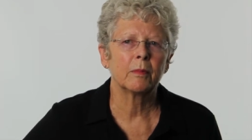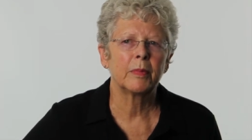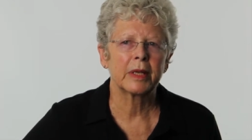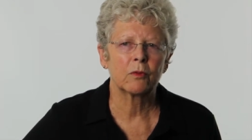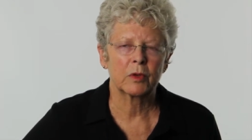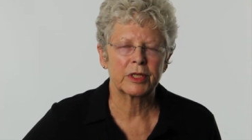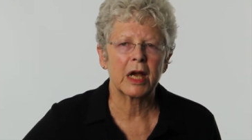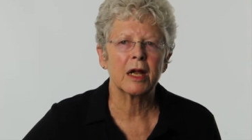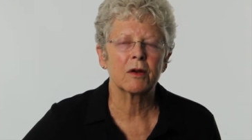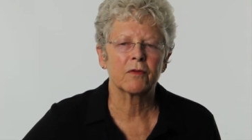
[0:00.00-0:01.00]
been
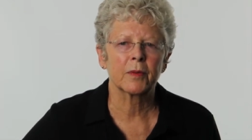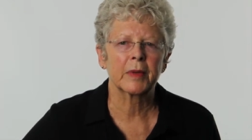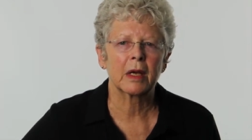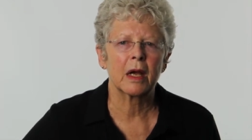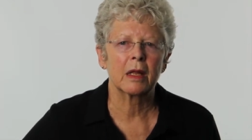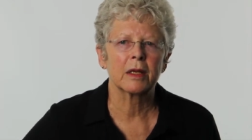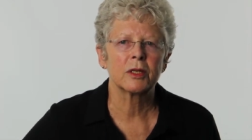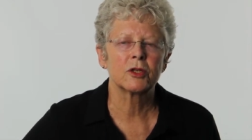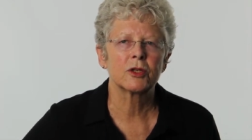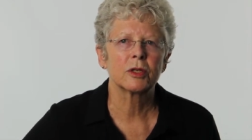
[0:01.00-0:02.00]
retired from the
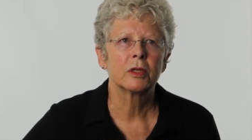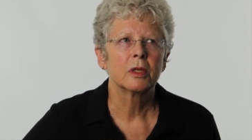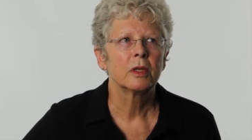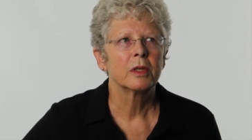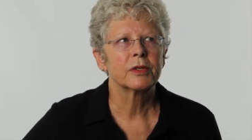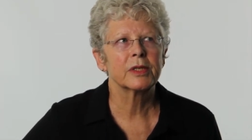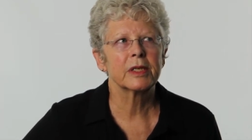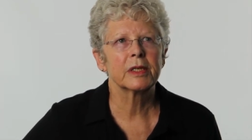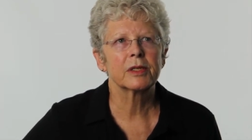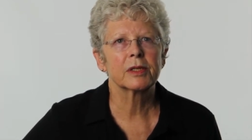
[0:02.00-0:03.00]
college
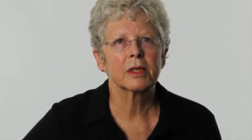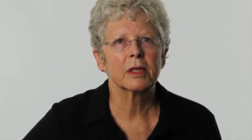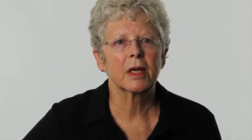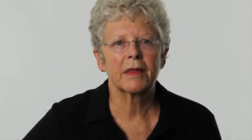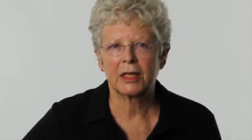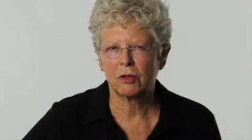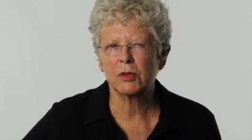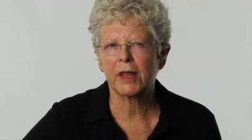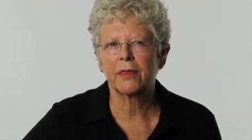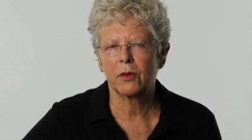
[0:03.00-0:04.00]
since uh, I think two,
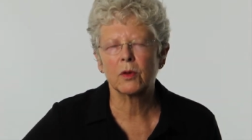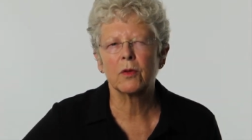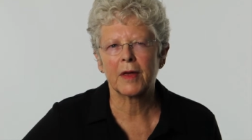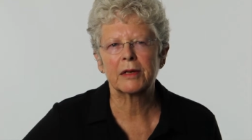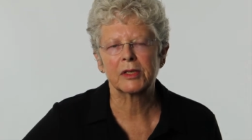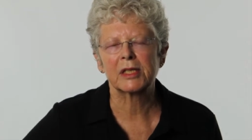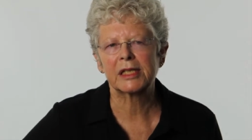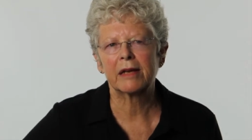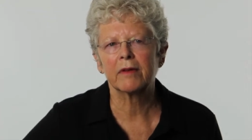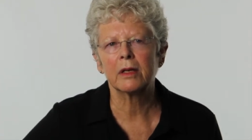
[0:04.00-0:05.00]

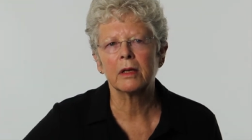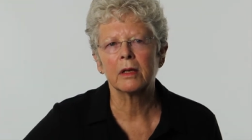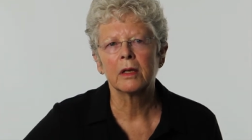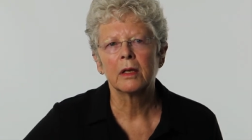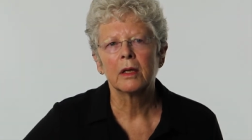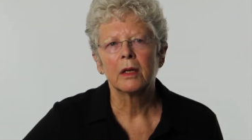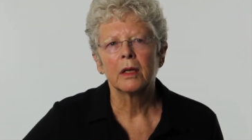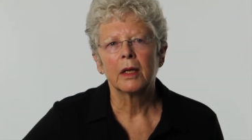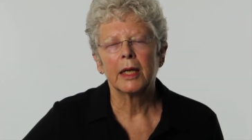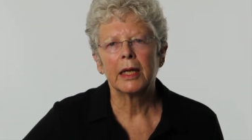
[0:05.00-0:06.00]
2007,
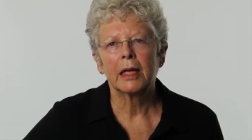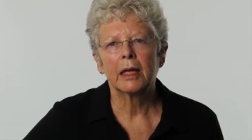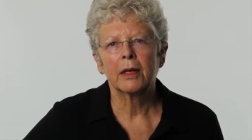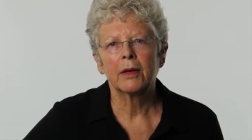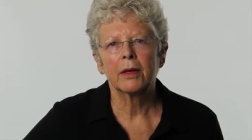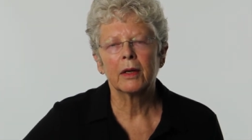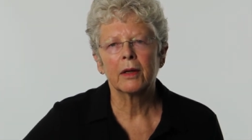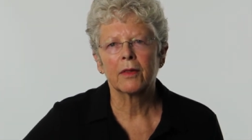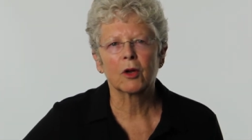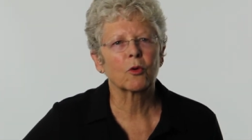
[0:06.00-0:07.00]
and
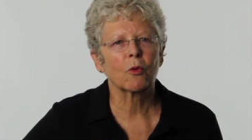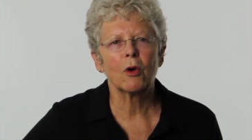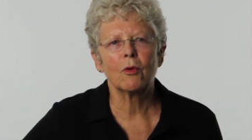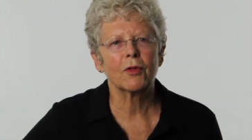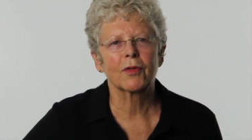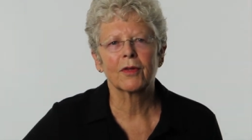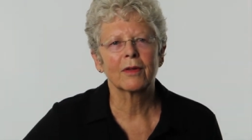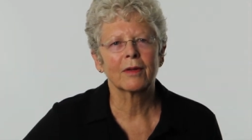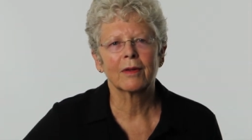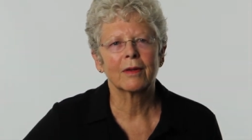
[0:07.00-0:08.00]
uh, the growth
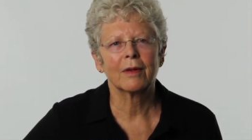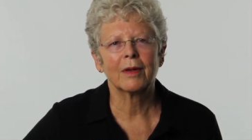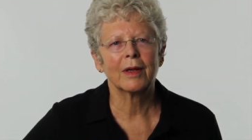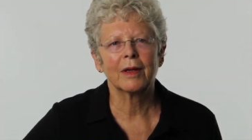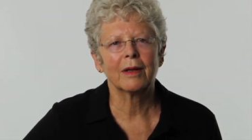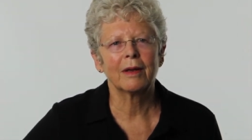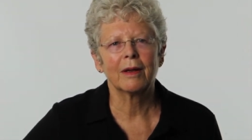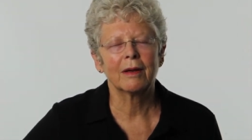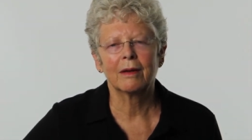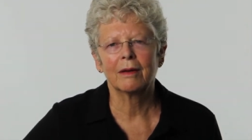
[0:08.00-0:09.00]
in
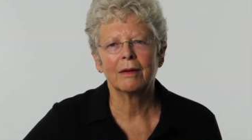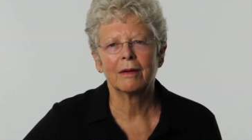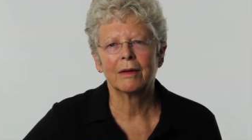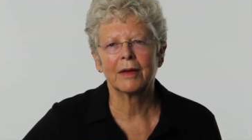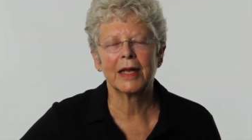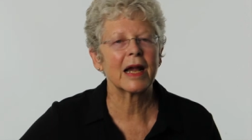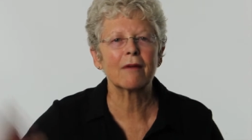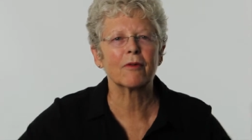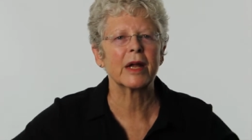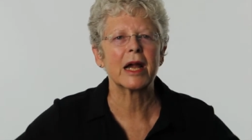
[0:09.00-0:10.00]
uh, in
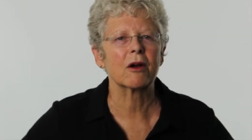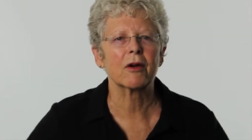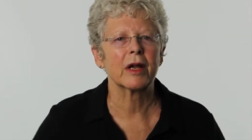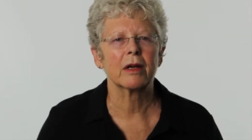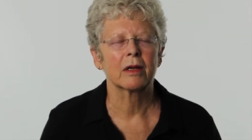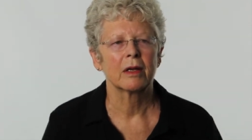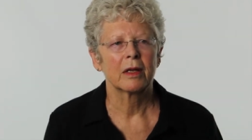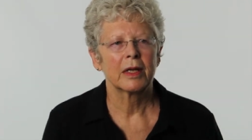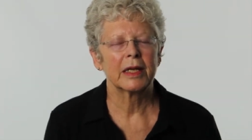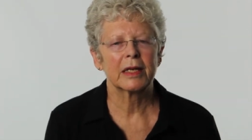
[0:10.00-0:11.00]
every area
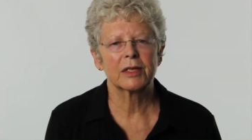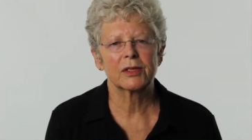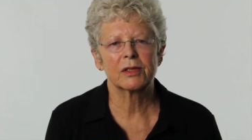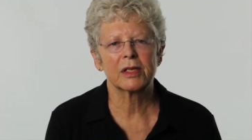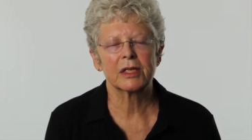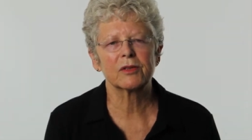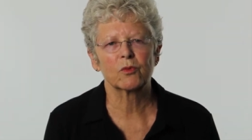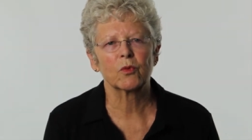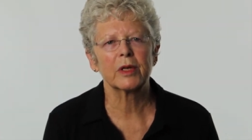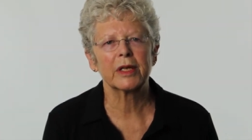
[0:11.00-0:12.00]
is is
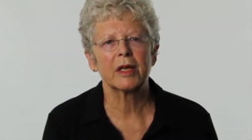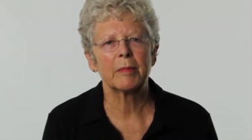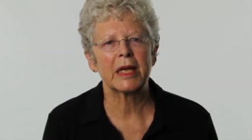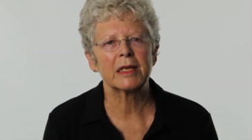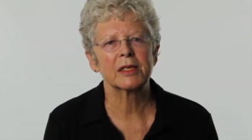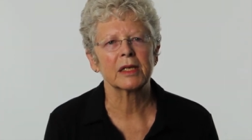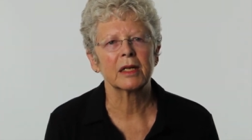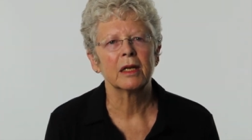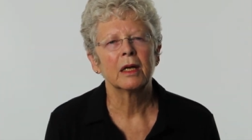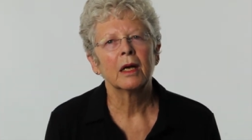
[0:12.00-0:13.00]
really amazing.